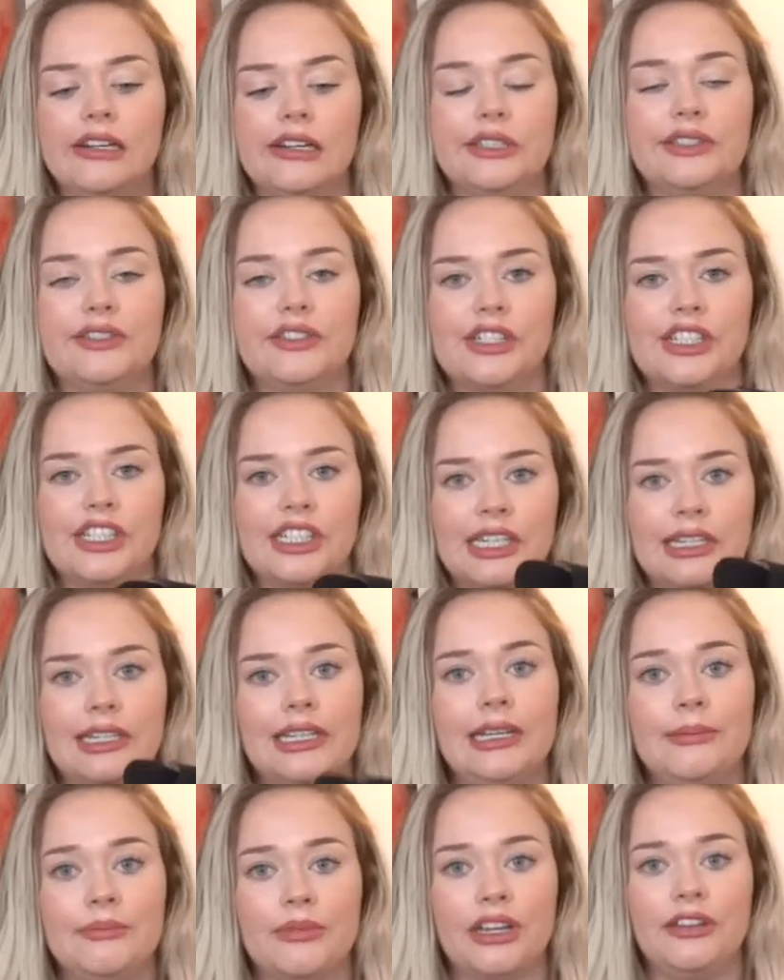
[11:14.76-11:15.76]

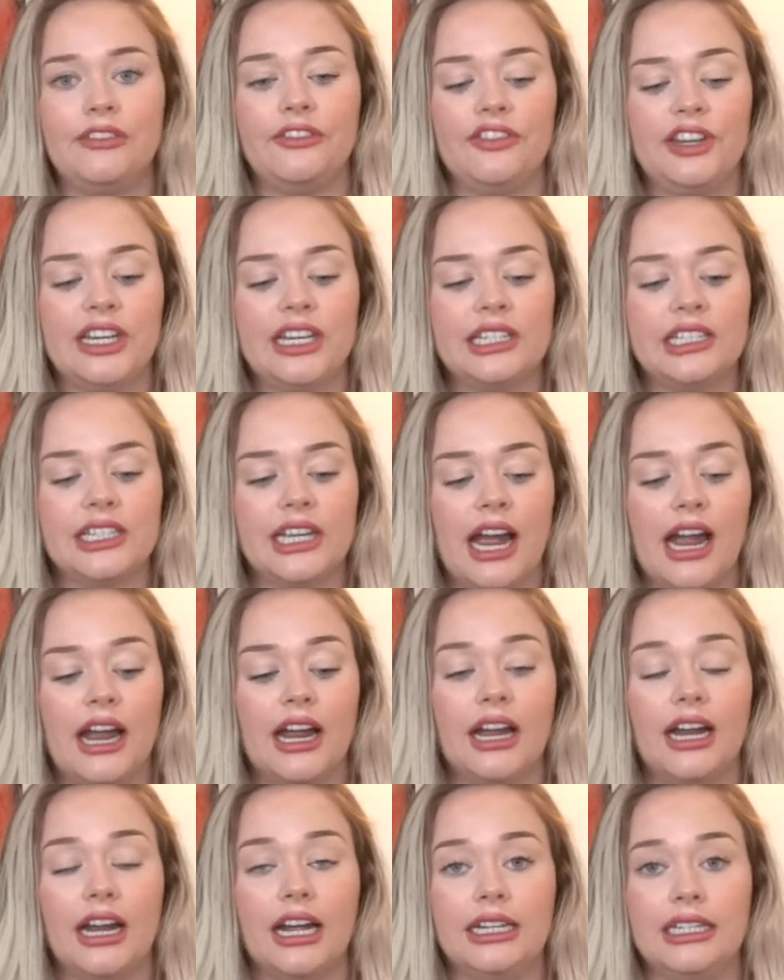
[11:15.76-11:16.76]
unfortunately, my feet
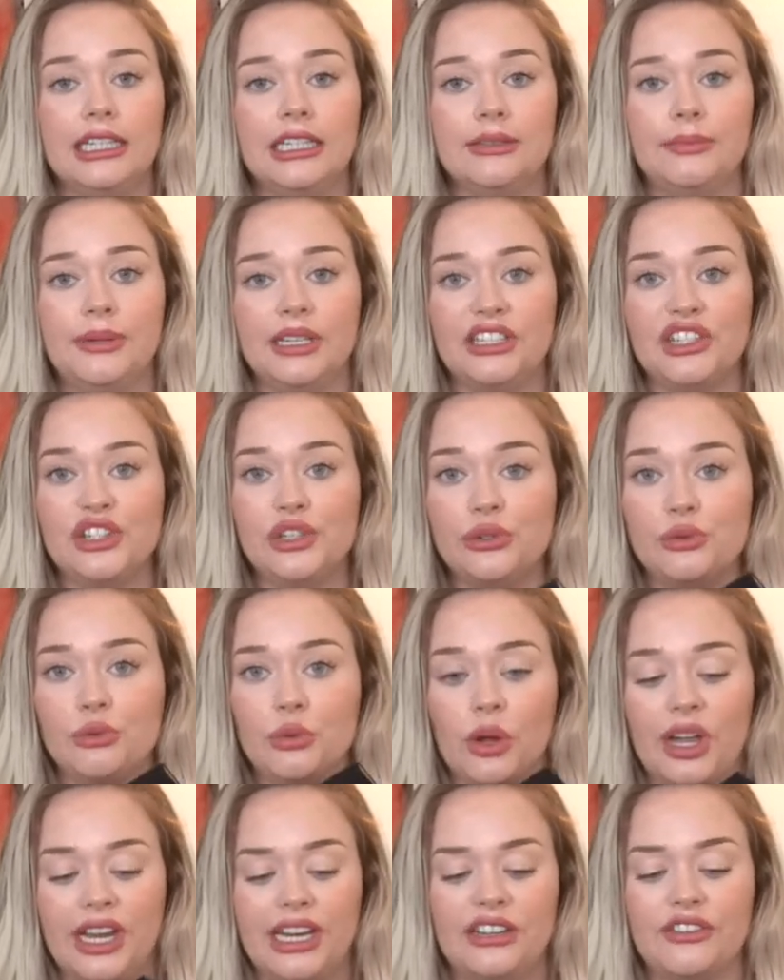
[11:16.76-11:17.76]
are a little bit too
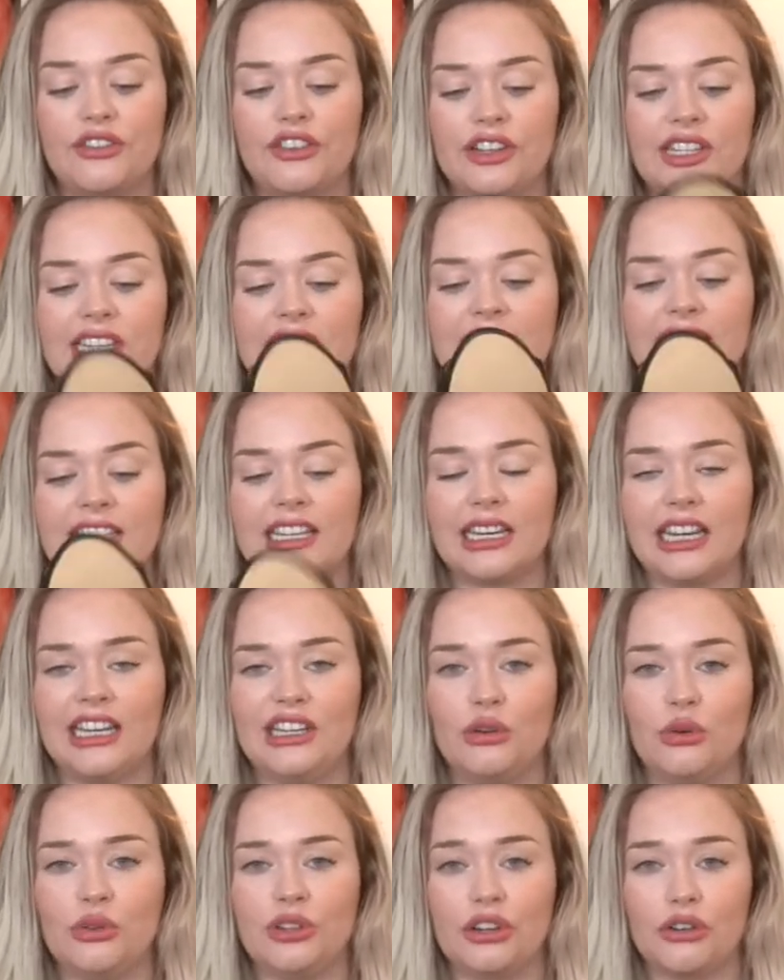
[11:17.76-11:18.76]
wide for these and I
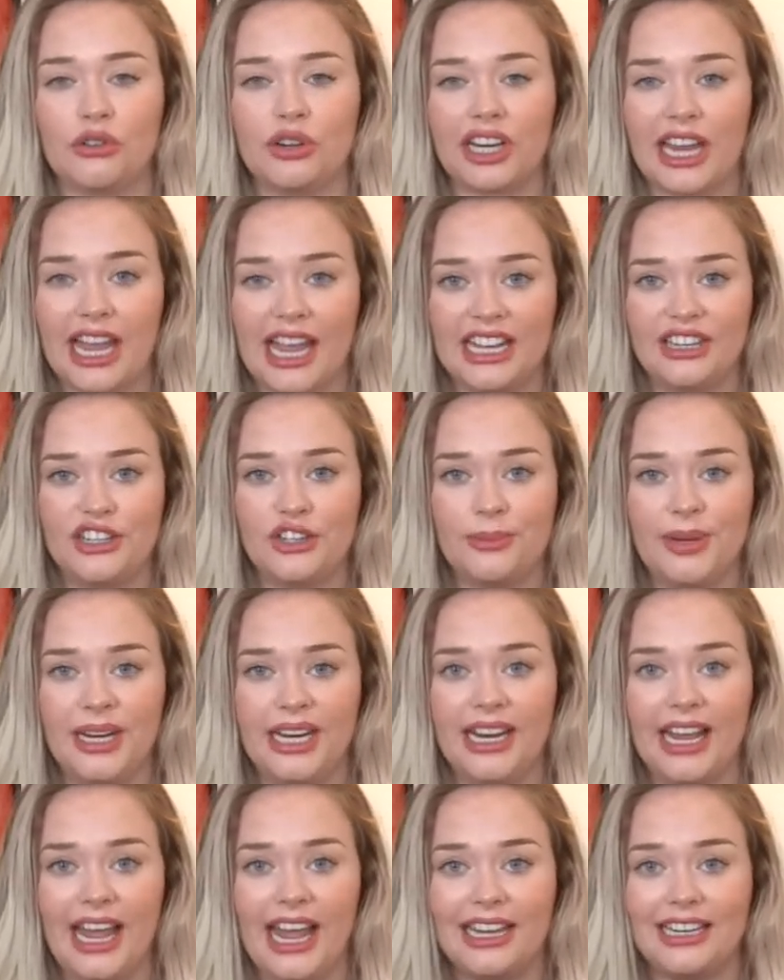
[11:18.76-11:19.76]
know they're going to catch
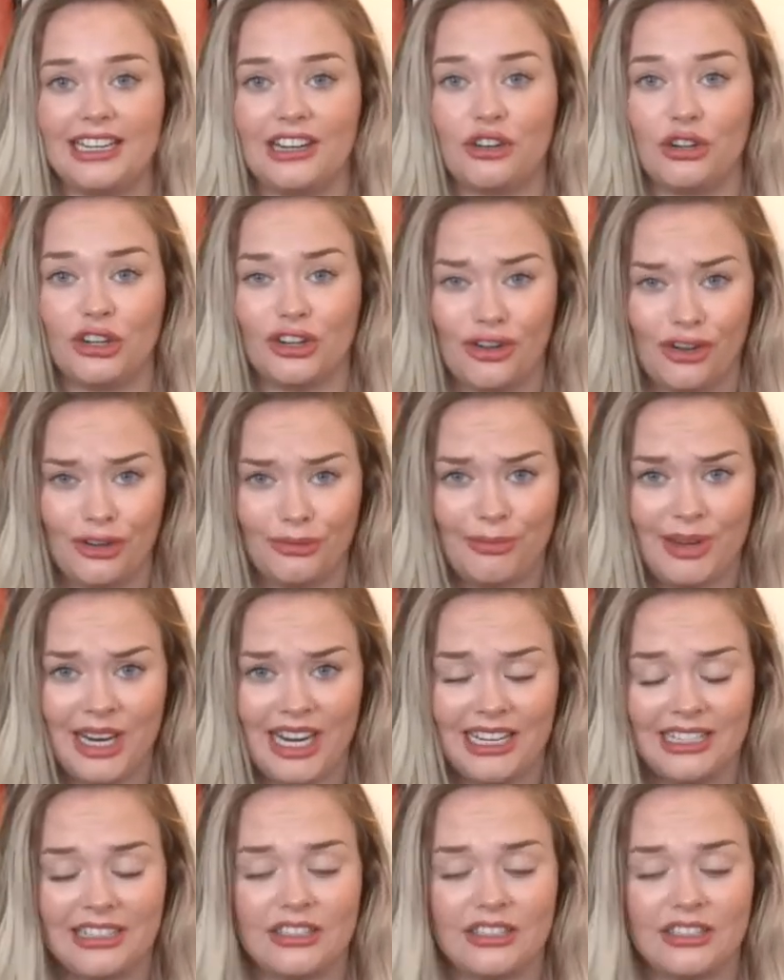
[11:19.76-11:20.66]
me and they're going to cut me,